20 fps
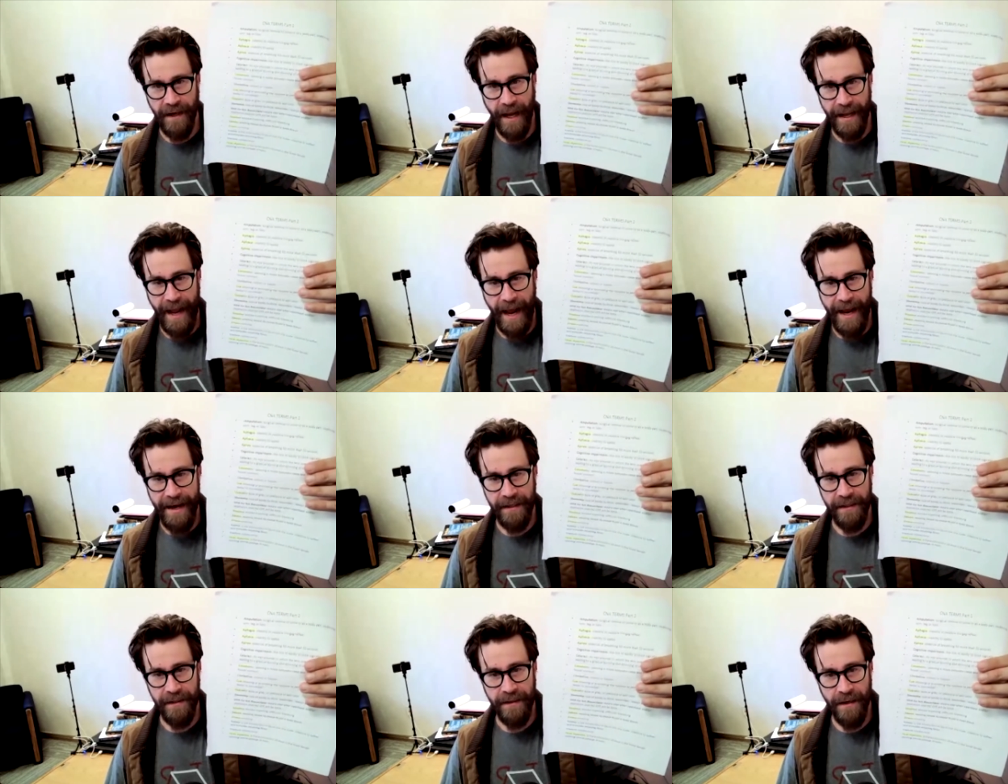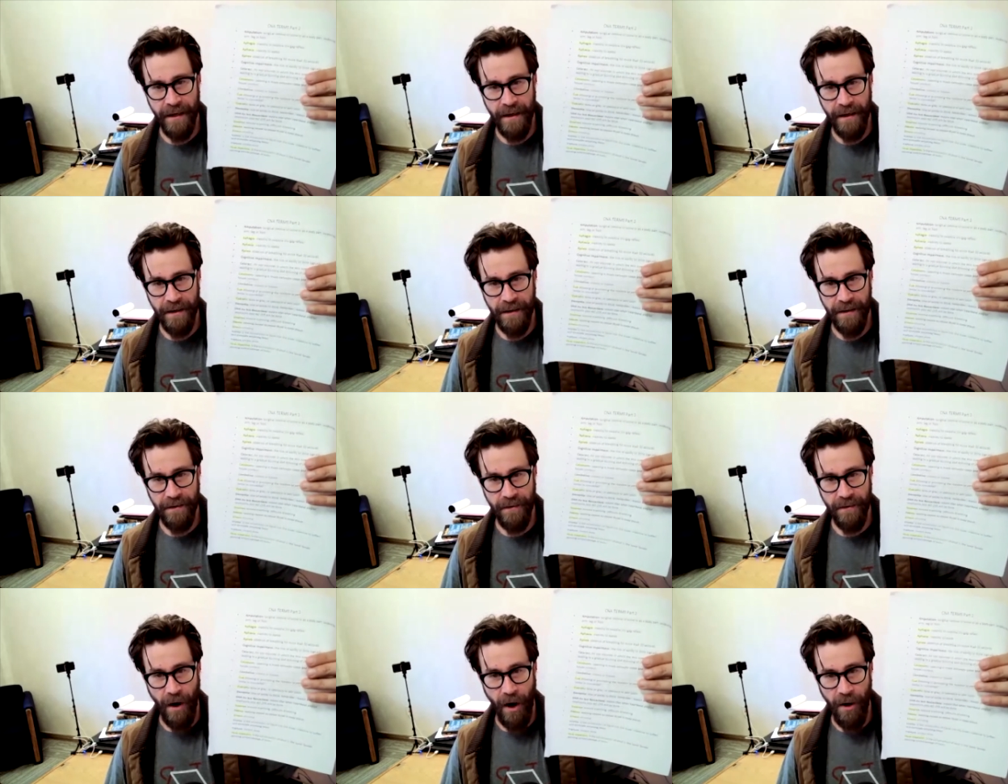Like, I didn't
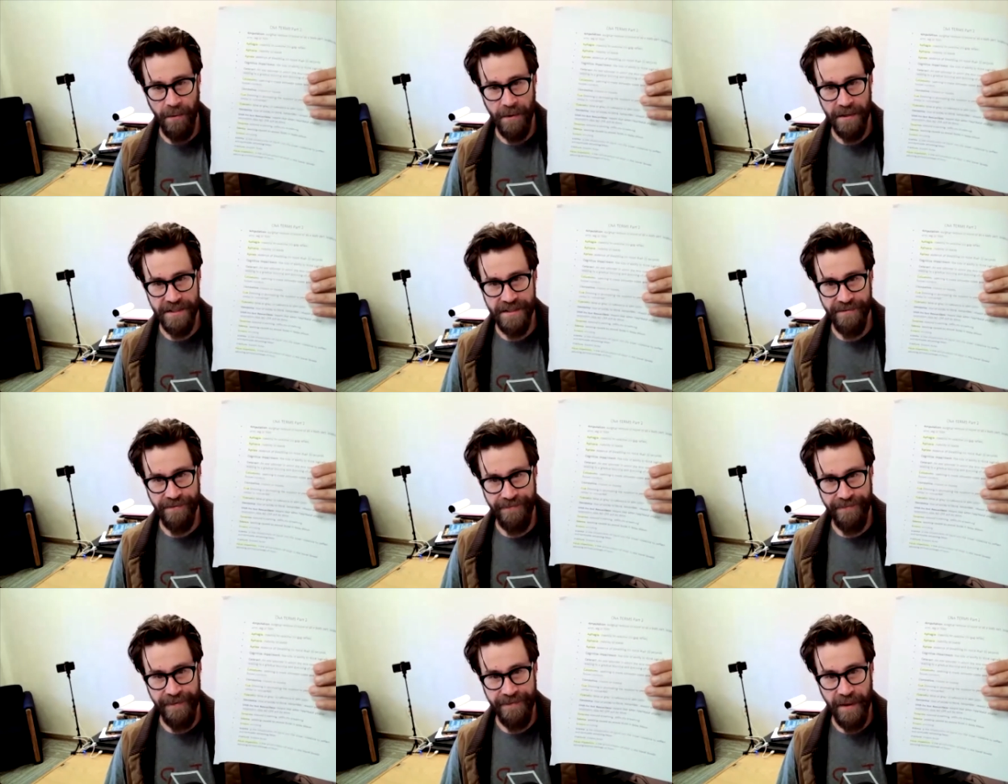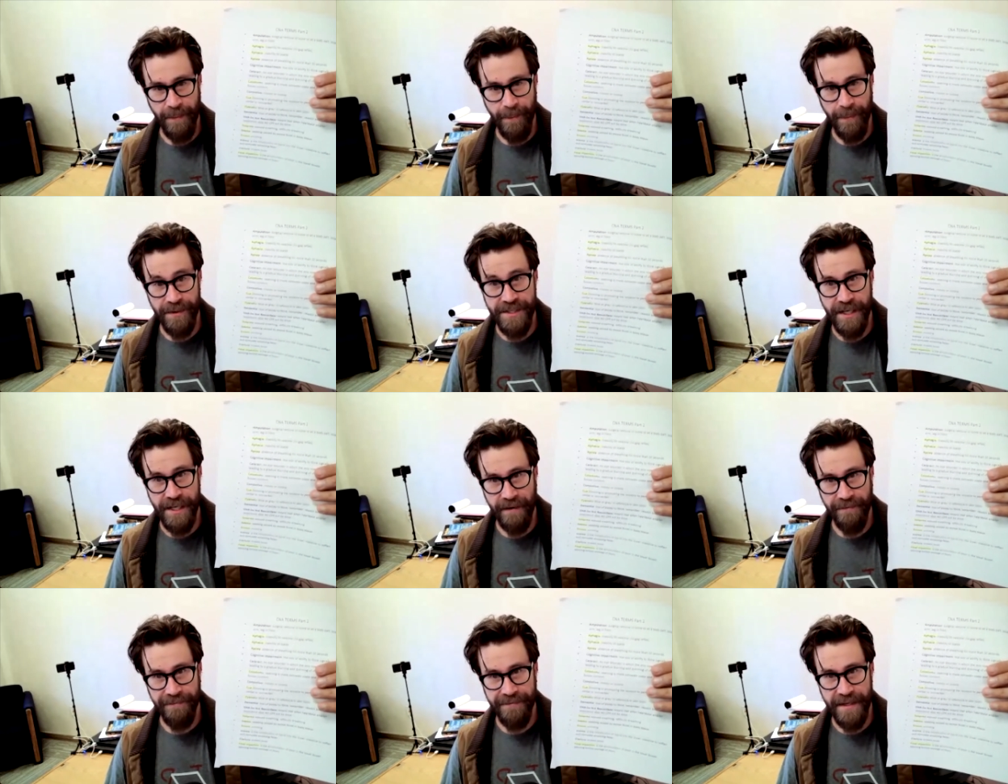know almost
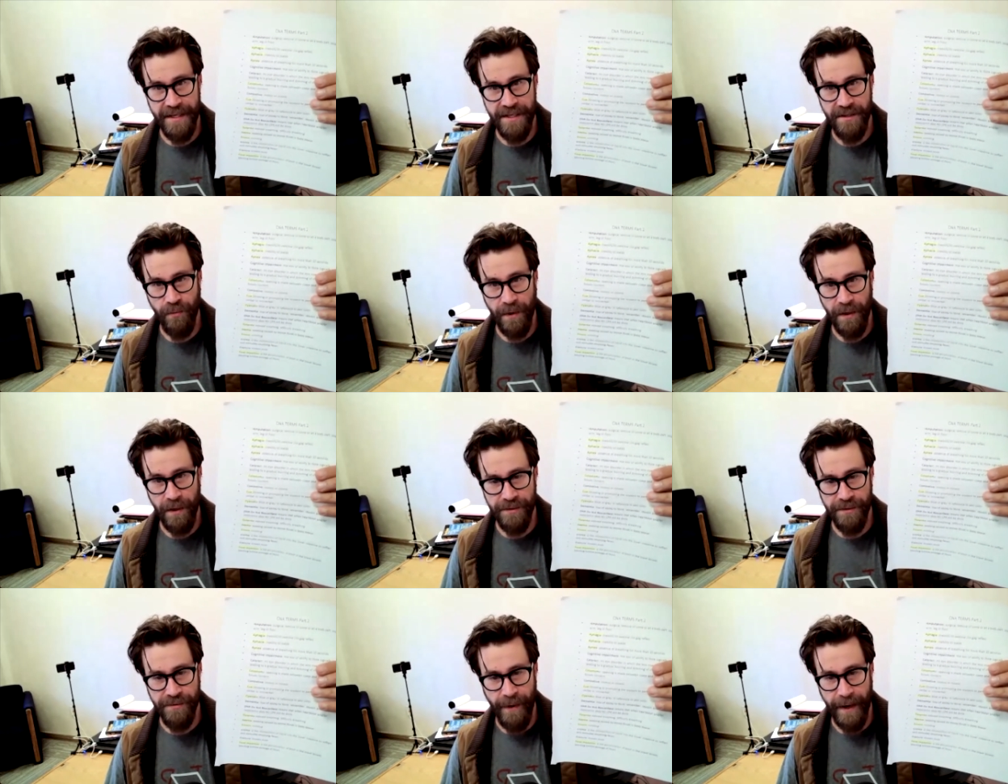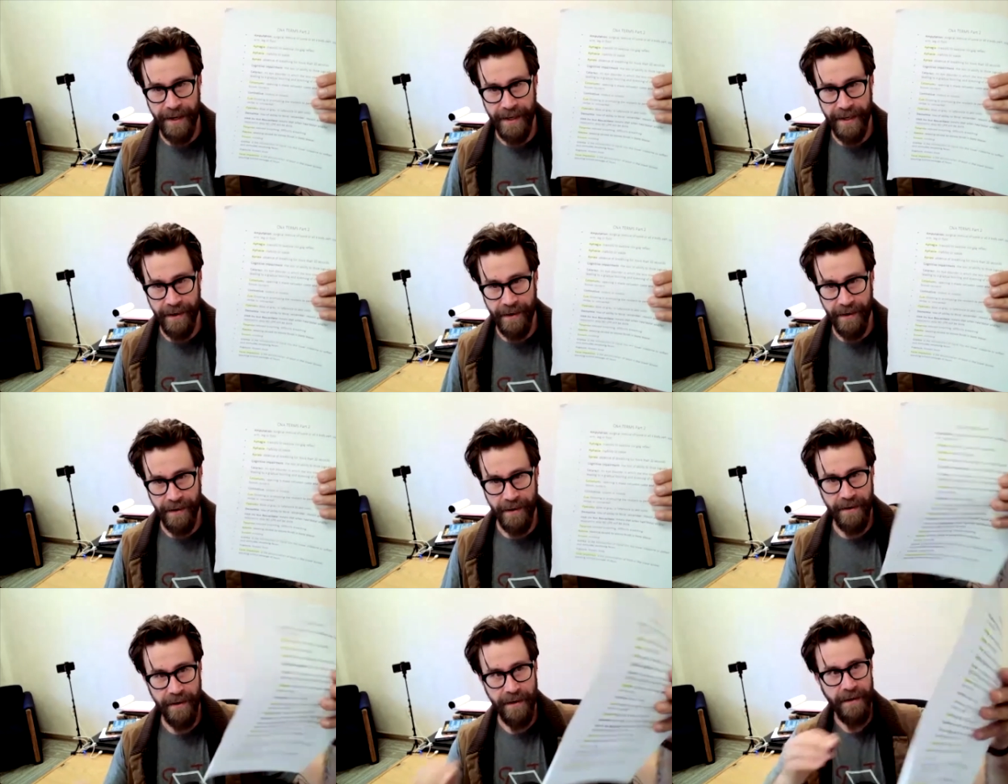50% of these words right here.